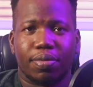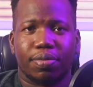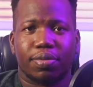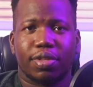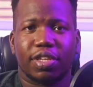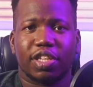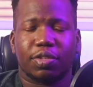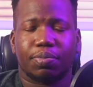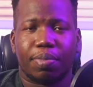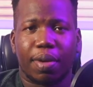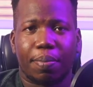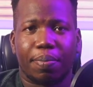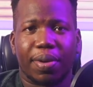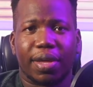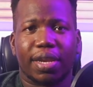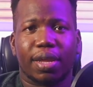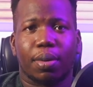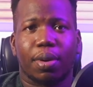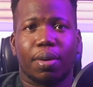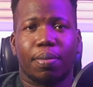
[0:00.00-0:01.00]
this pepper
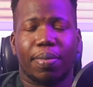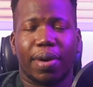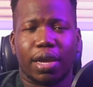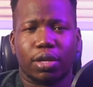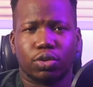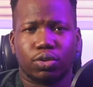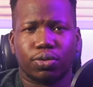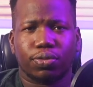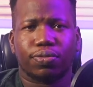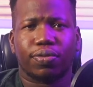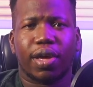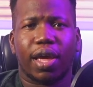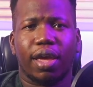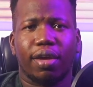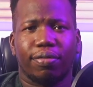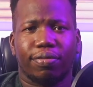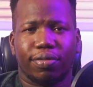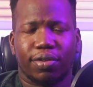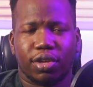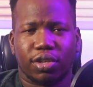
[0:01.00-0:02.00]
that we're buying 2.5
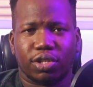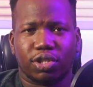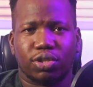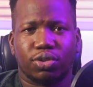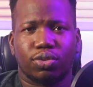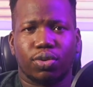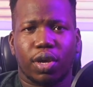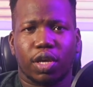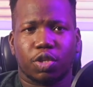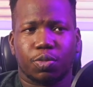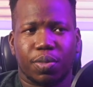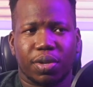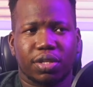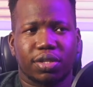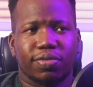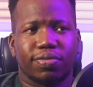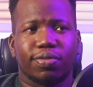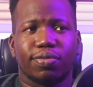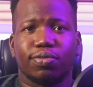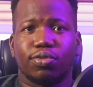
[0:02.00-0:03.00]
is too
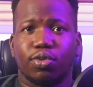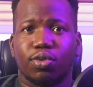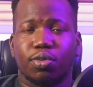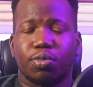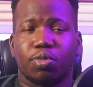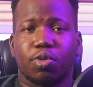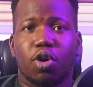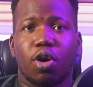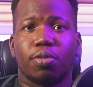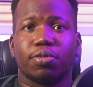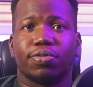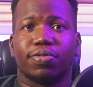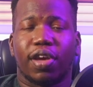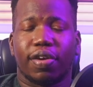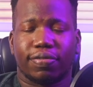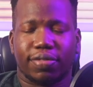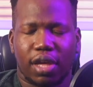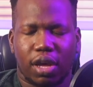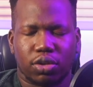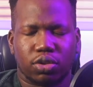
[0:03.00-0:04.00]
expensive, even though it becomes
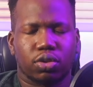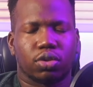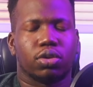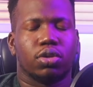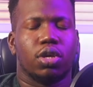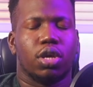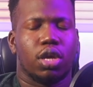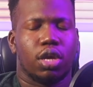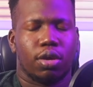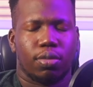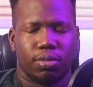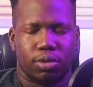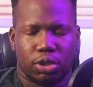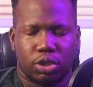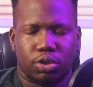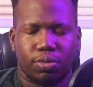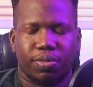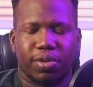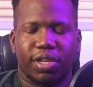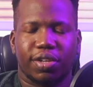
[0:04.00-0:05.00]
5,000, we
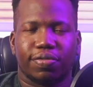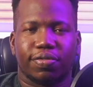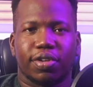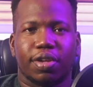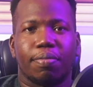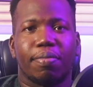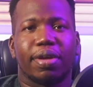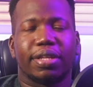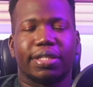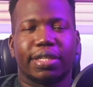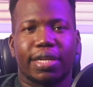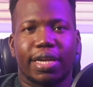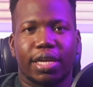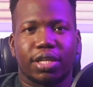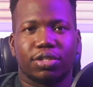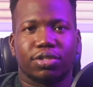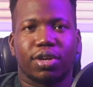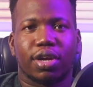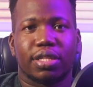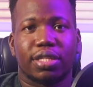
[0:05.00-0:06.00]
still believe in a better
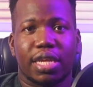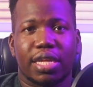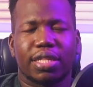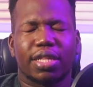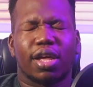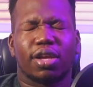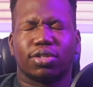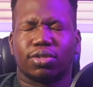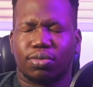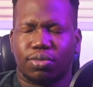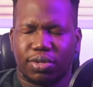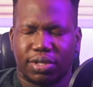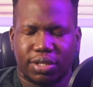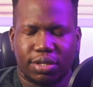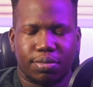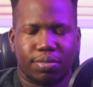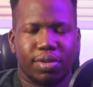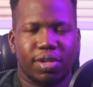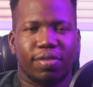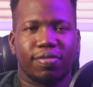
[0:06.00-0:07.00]
Nigeria. 10,000, we
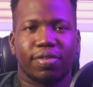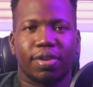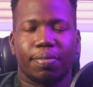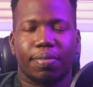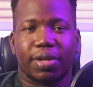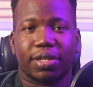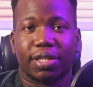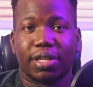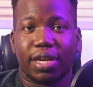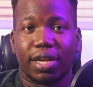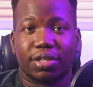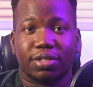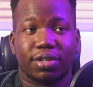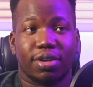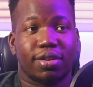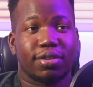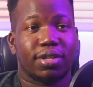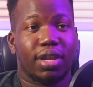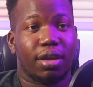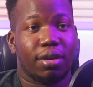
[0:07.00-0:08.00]
still believe in a better Nigeria.
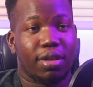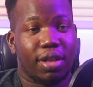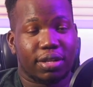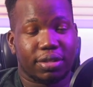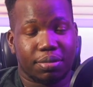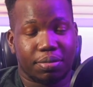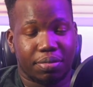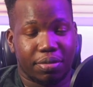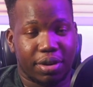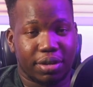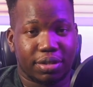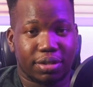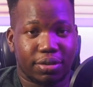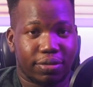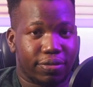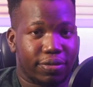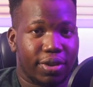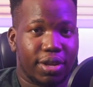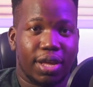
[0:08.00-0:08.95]
I was like, that's impressive.